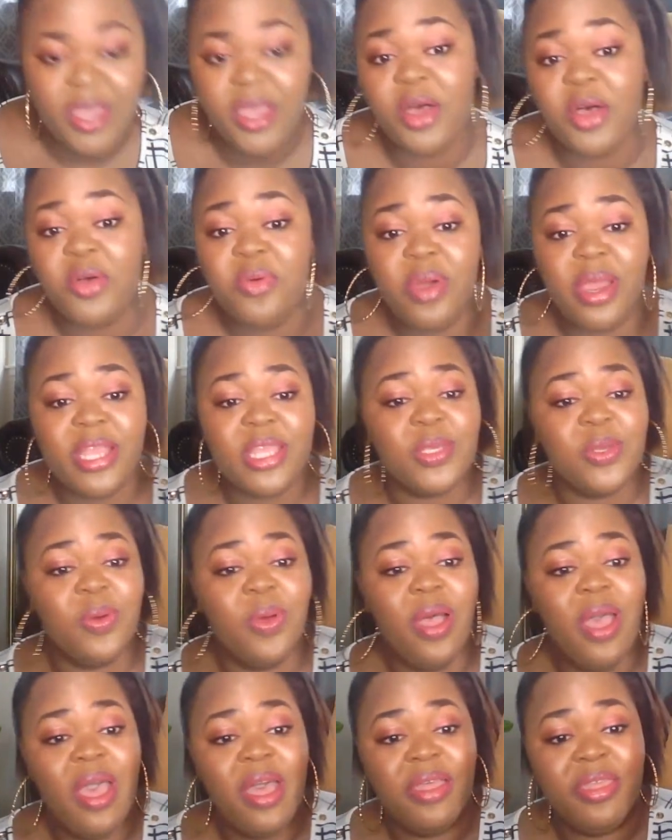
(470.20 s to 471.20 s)
All right,
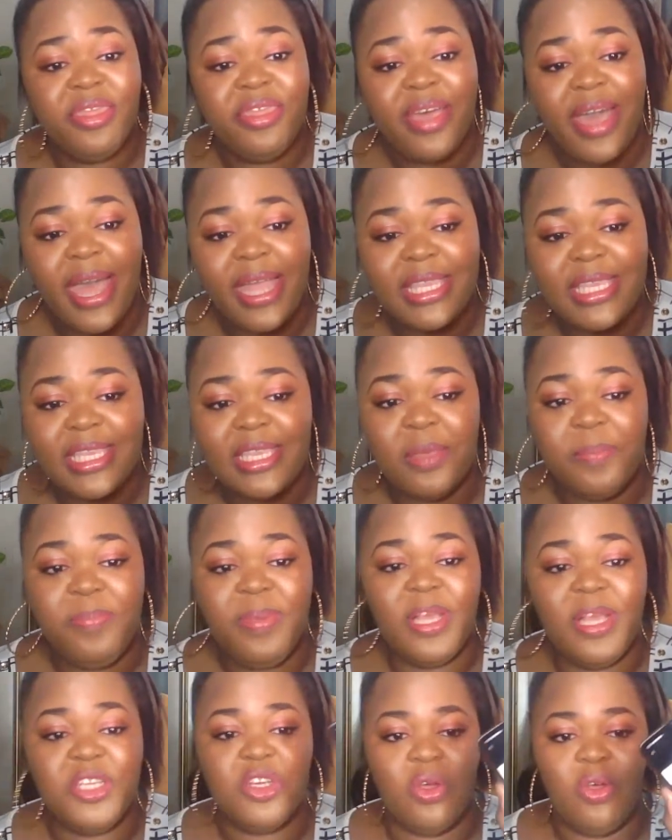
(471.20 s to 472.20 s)
so that's the
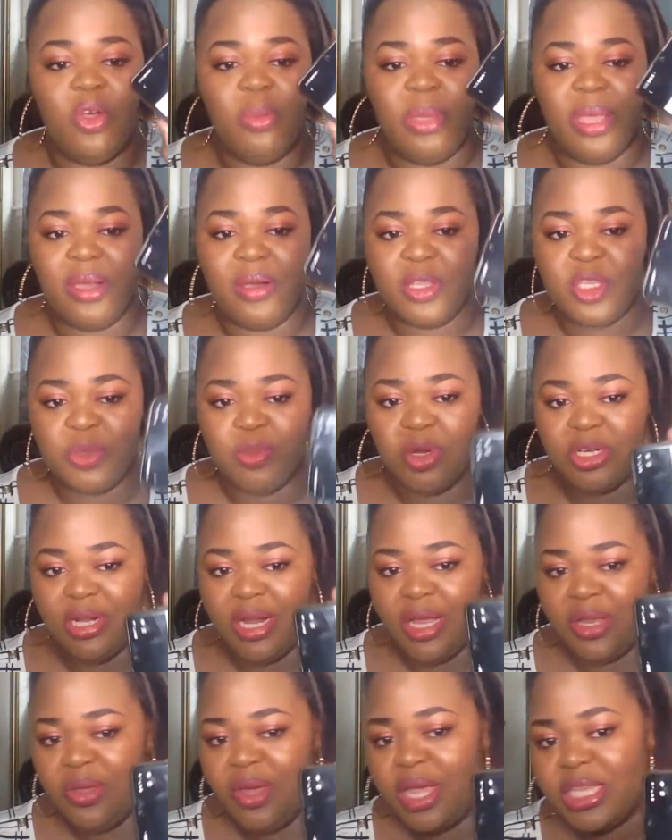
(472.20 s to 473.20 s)
picture. Oh my God, too much
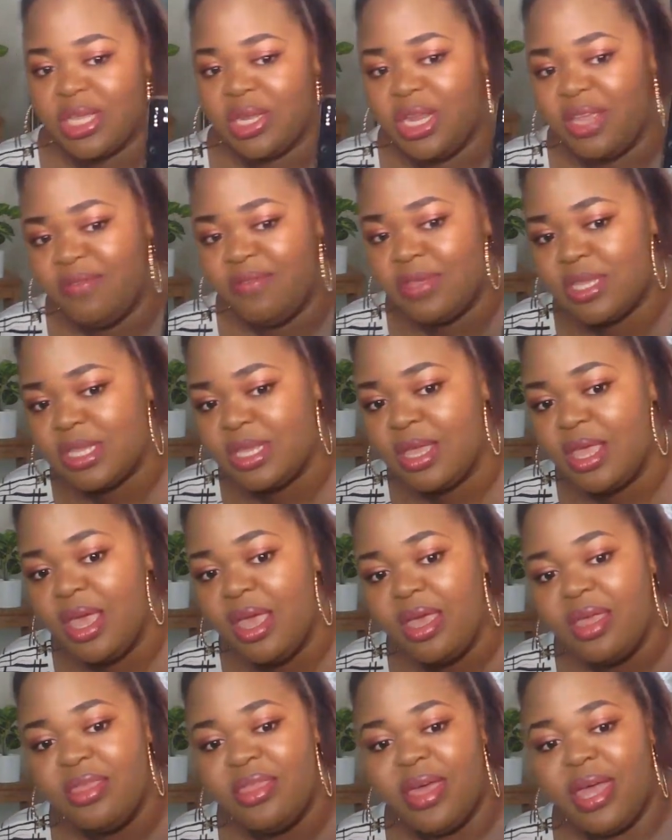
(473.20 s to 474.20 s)
light. You guys can even see.
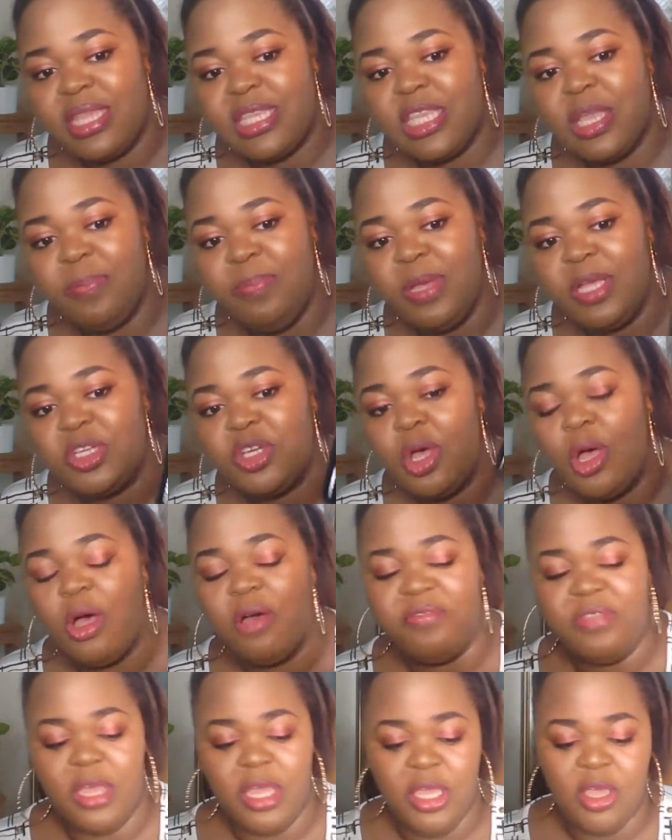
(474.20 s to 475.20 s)
That's the picture
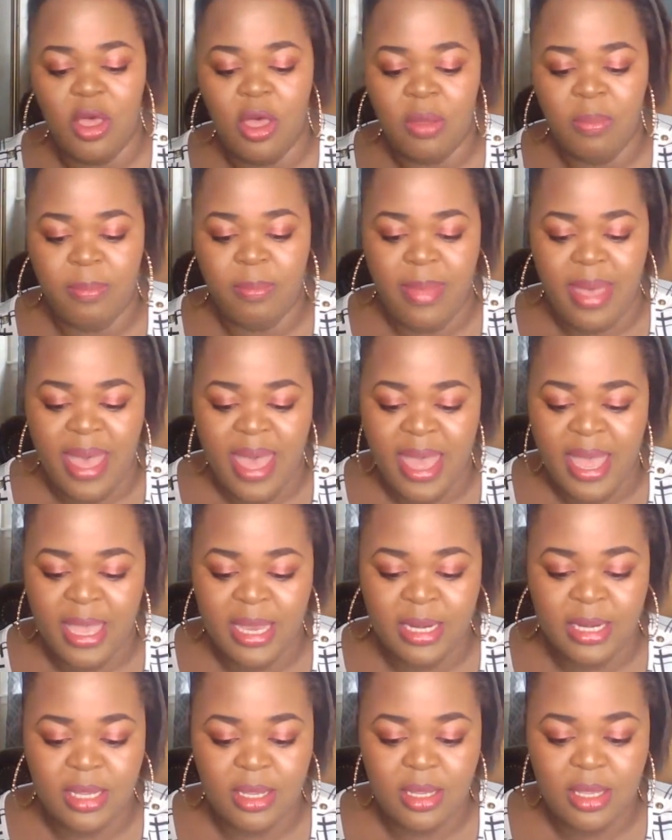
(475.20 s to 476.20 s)
of the young
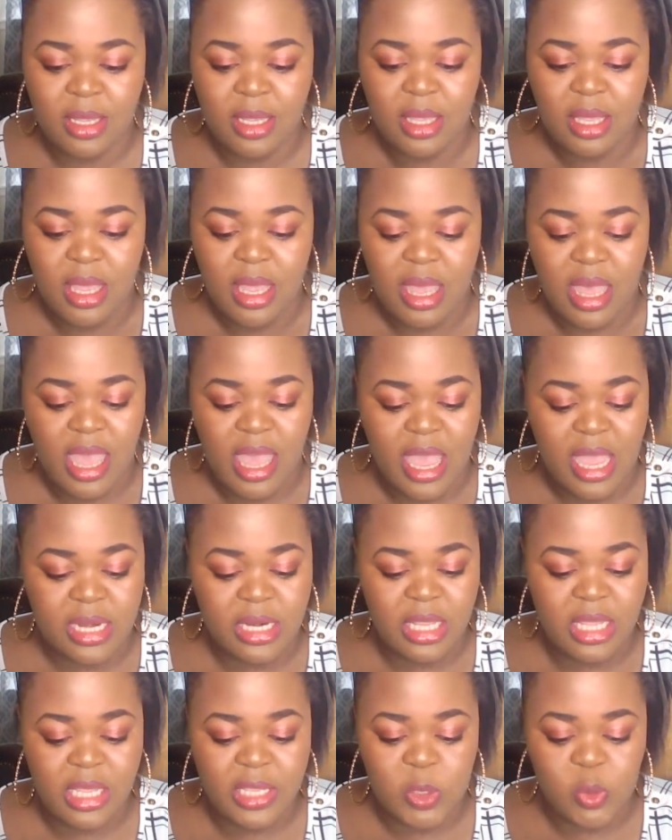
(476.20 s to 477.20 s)
man
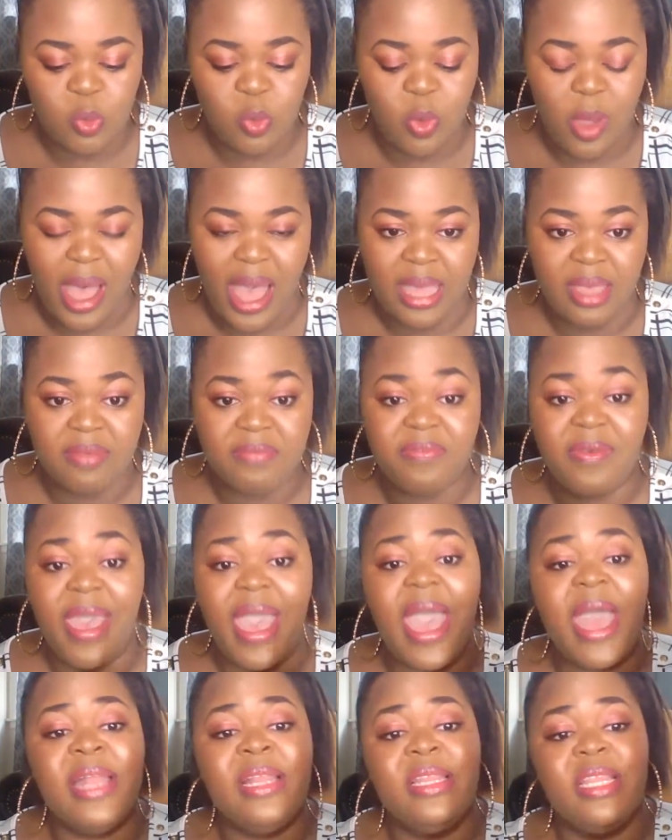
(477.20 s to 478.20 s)
and his wife
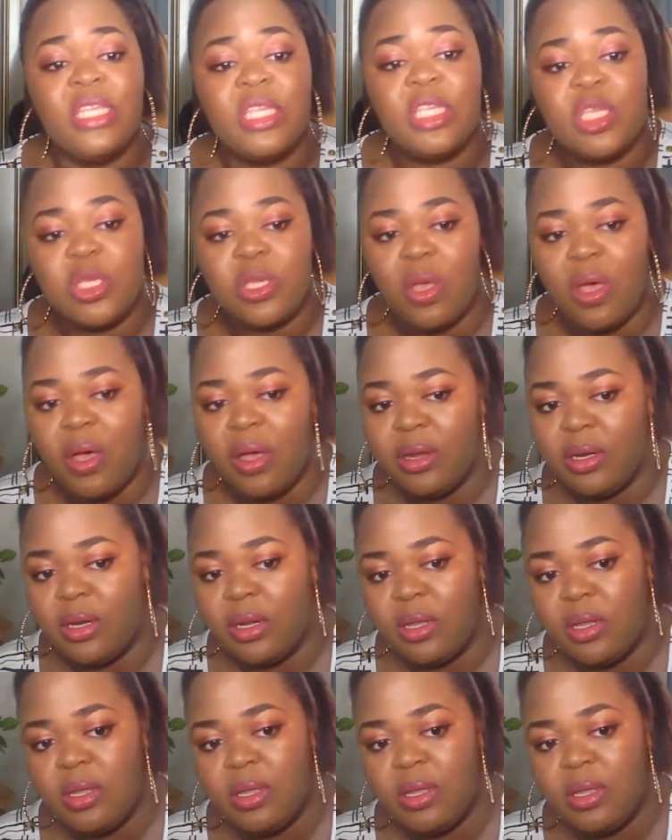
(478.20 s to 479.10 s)
and the son.